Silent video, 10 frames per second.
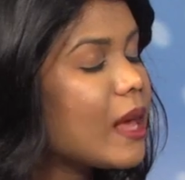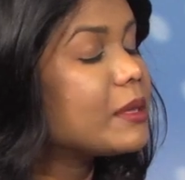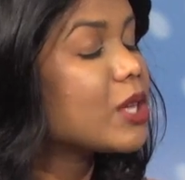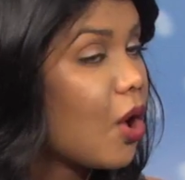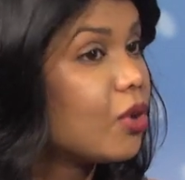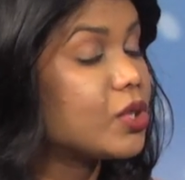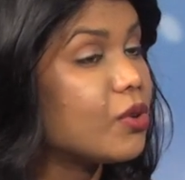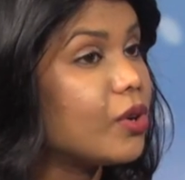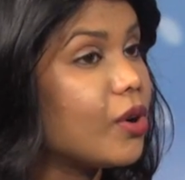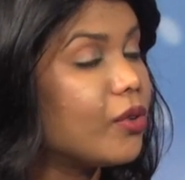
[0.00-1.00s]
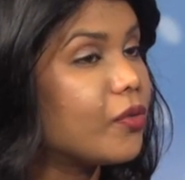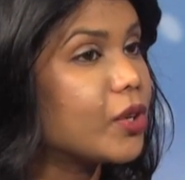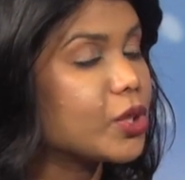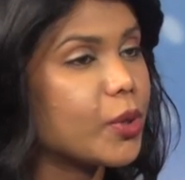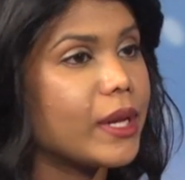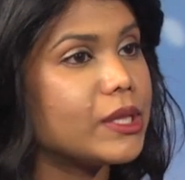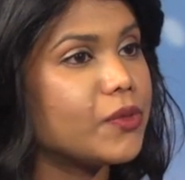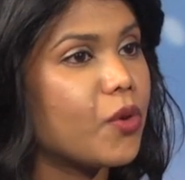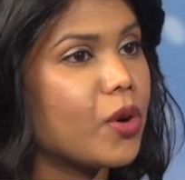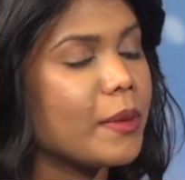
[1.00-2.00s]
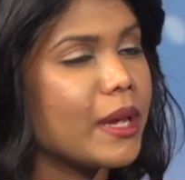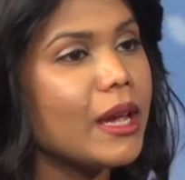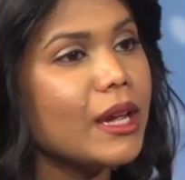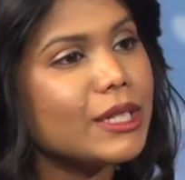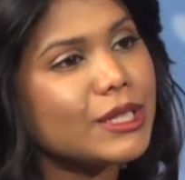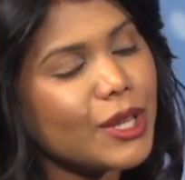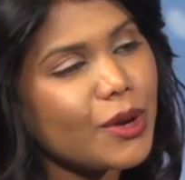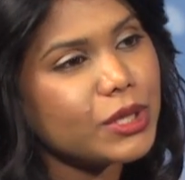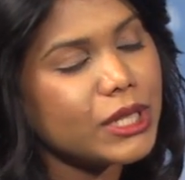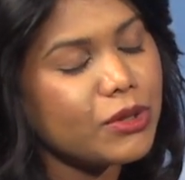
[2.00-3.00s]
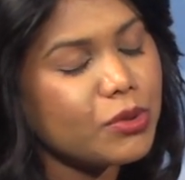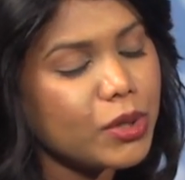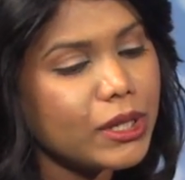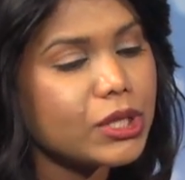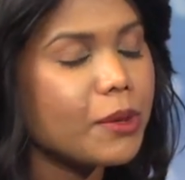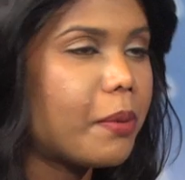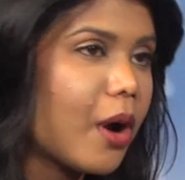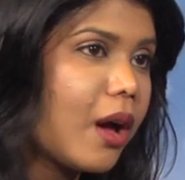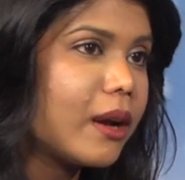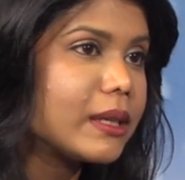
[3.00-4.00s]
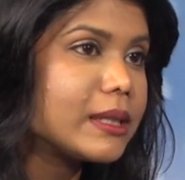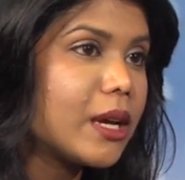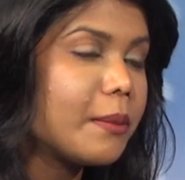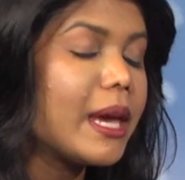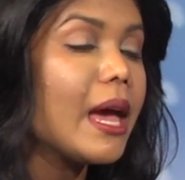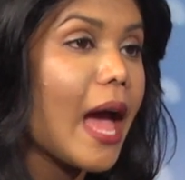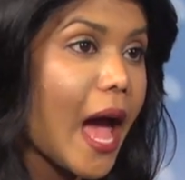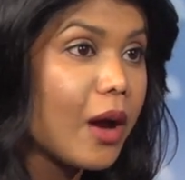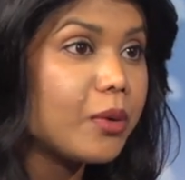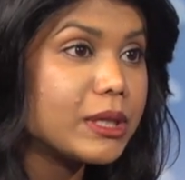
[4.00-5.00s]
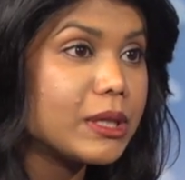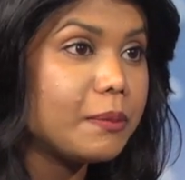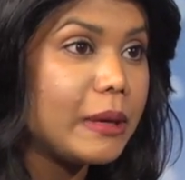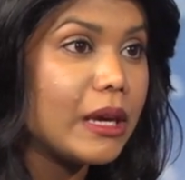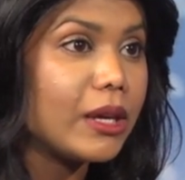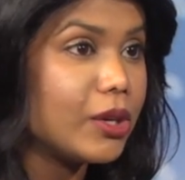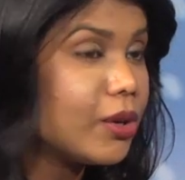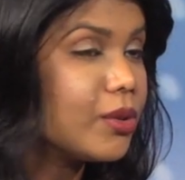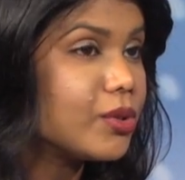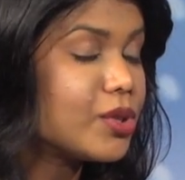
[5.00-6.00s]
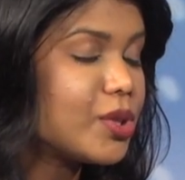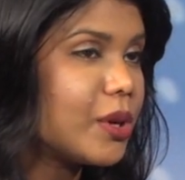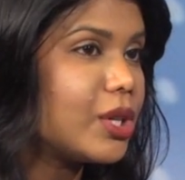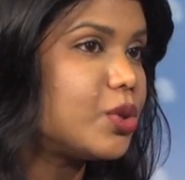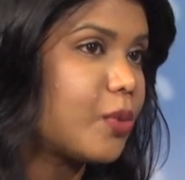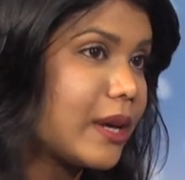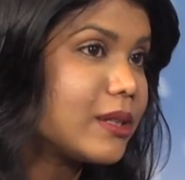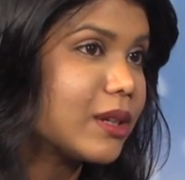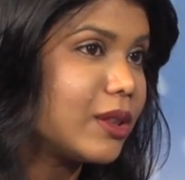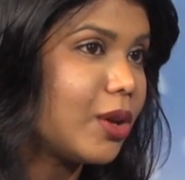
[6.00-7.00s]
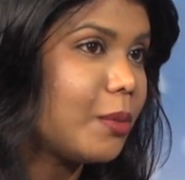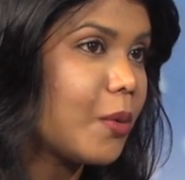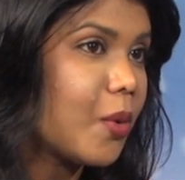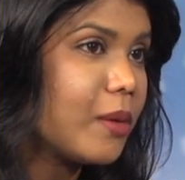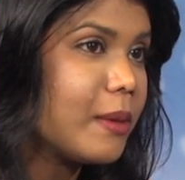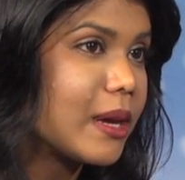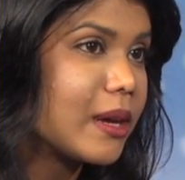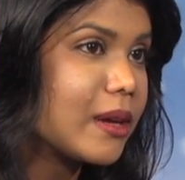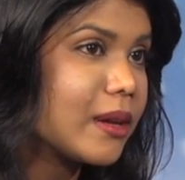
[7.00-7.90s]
lab is also known for transforming CO2 into products. Tell me, how is it being used to address global warming?